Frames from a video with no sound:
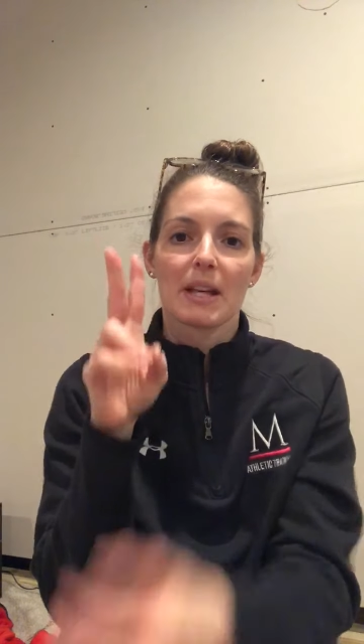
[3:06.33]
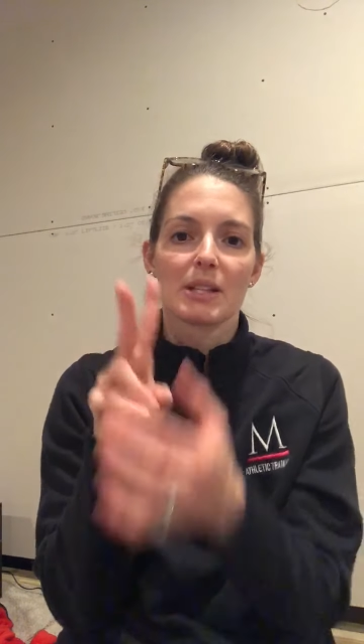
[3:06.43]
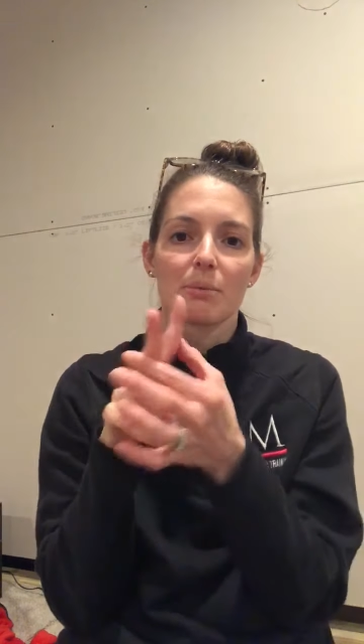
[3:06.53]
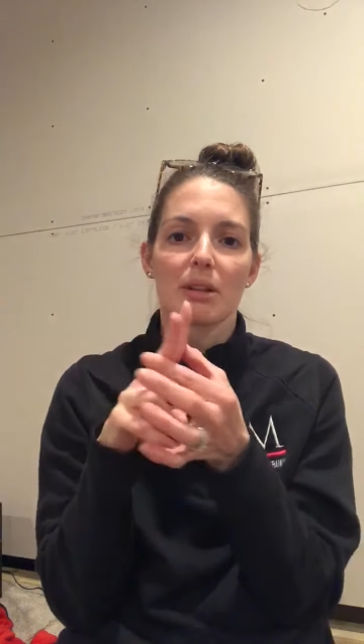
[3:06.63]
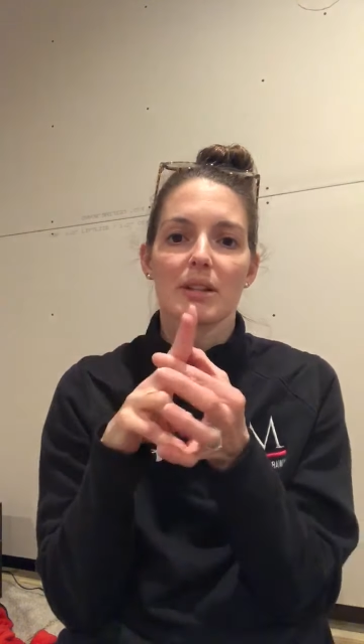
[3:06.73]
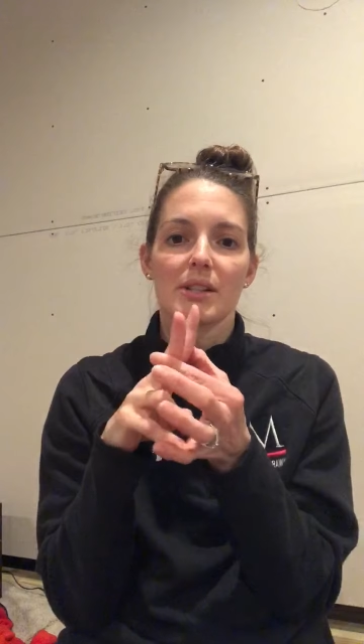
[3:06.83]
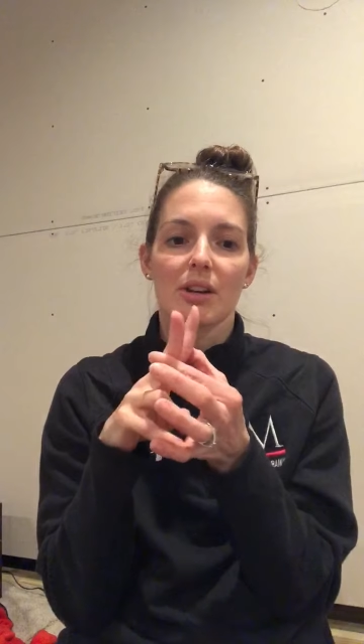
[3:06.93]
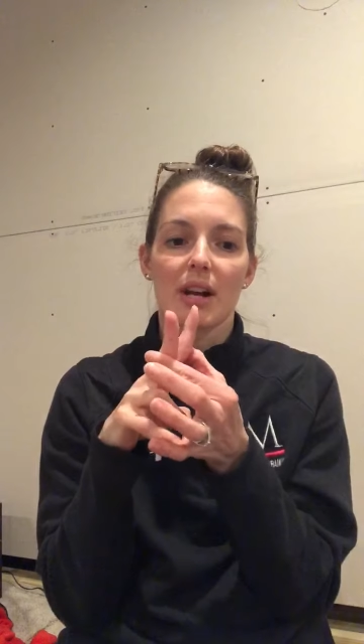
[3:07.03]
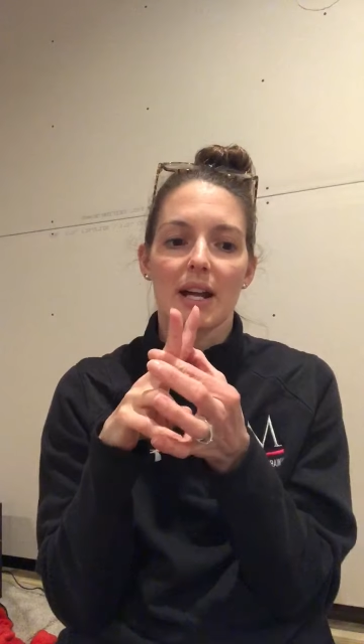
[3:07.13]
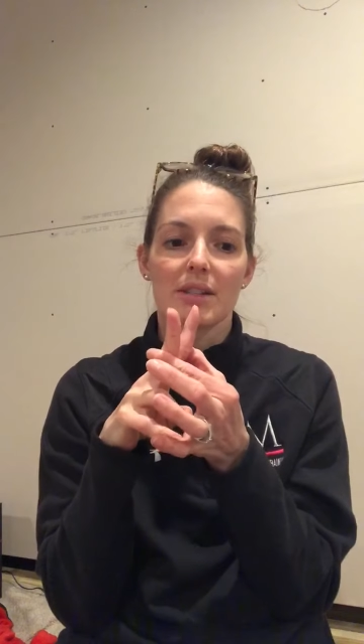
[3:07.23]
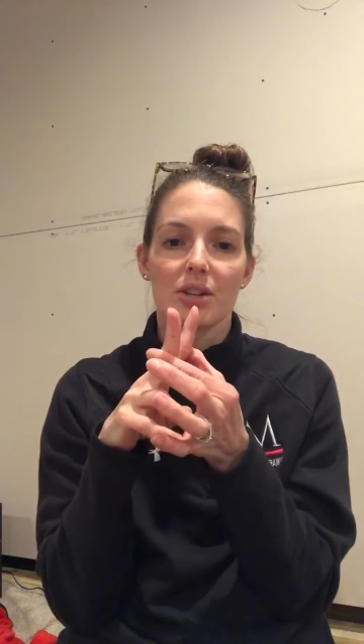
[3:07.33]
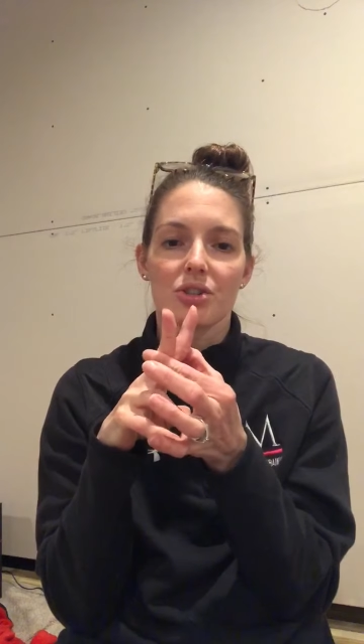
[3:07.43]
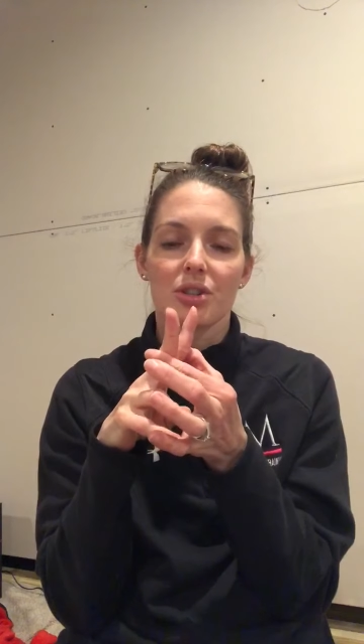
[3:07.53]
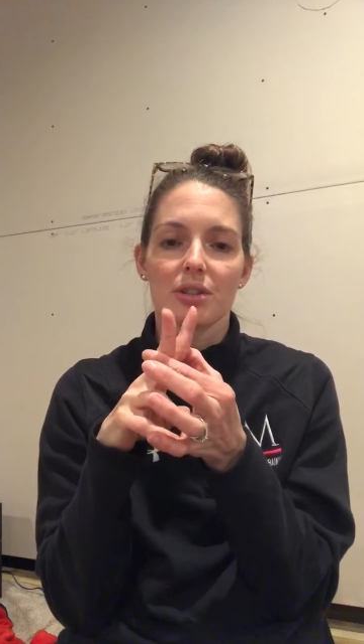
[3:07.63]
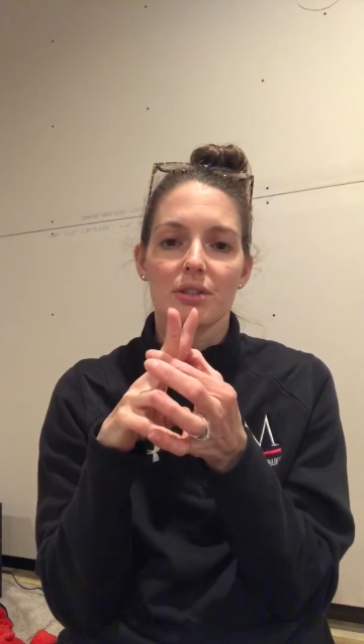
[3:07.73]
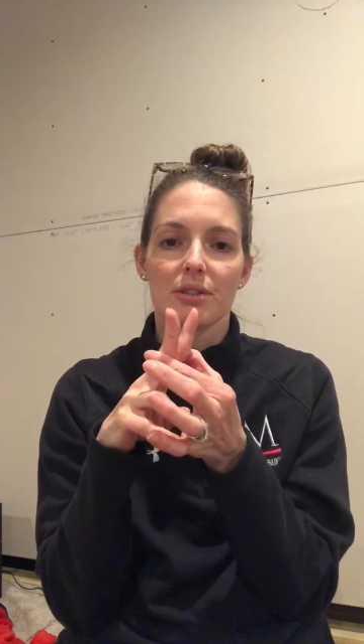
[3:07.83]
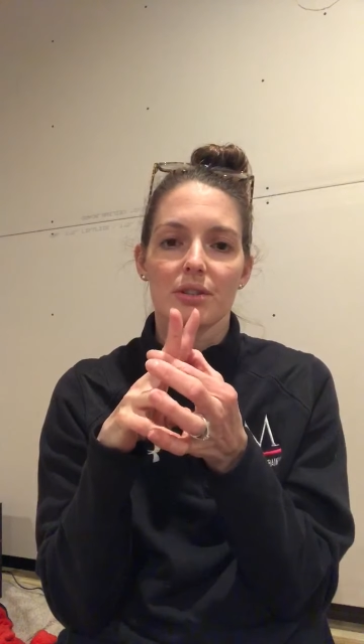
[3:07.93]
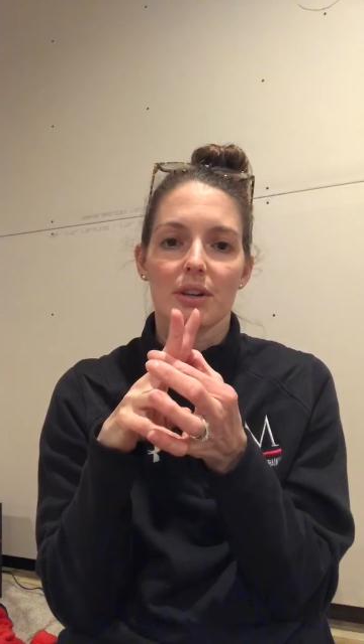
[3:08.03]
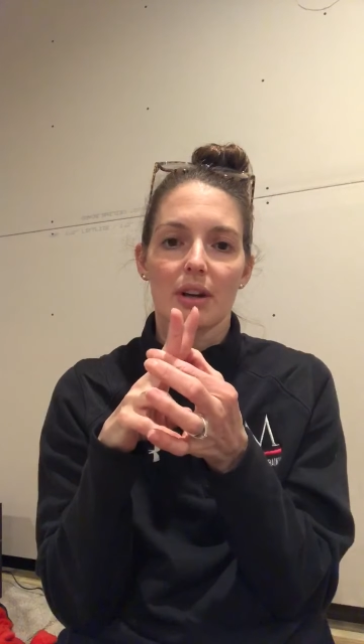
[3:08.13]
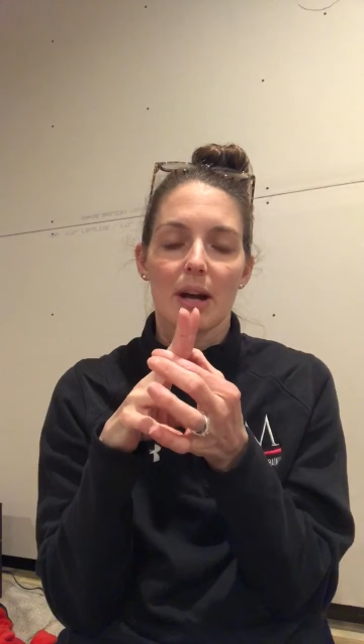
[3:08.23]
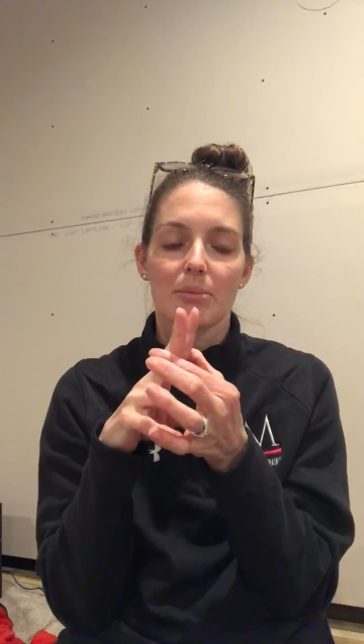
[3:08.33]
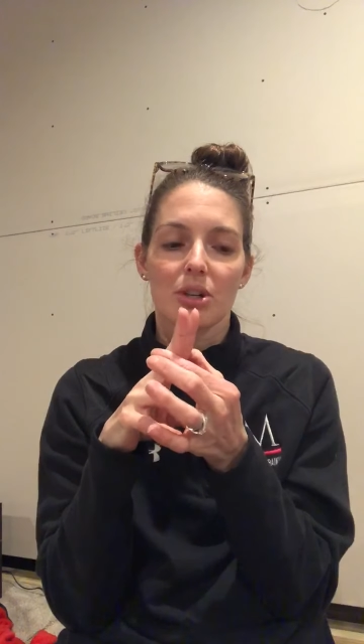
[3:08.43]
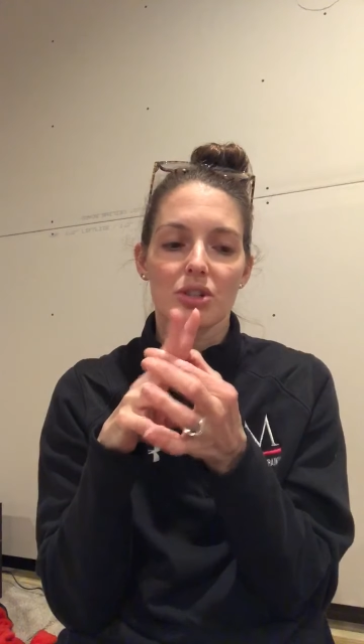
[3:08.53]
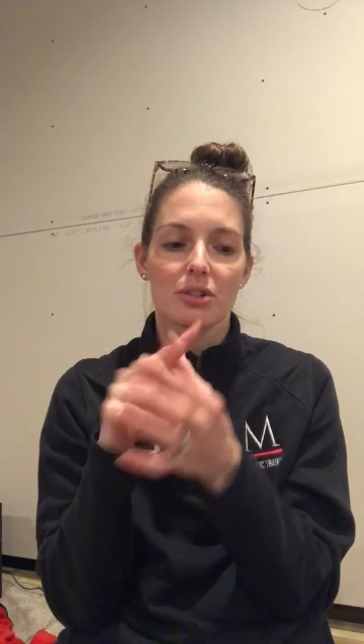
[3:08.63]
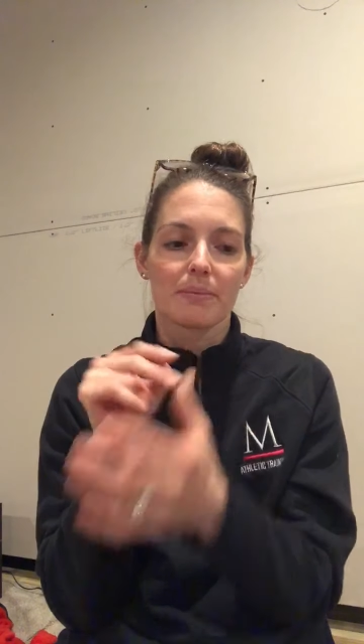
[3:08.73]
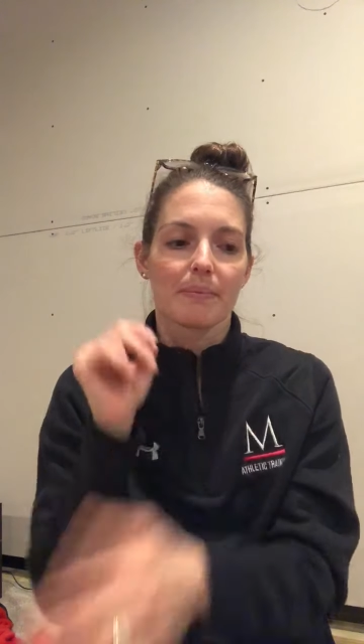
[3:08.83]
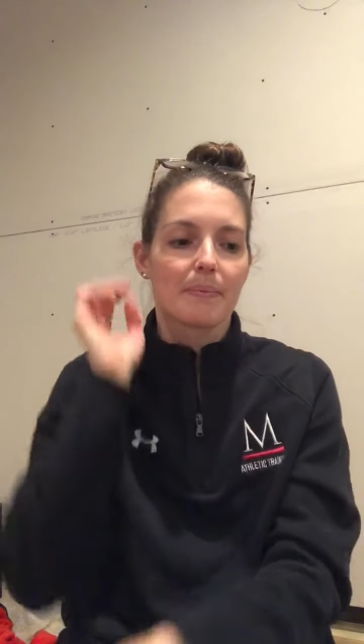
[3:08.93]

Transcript: as well as our adduction or abduction.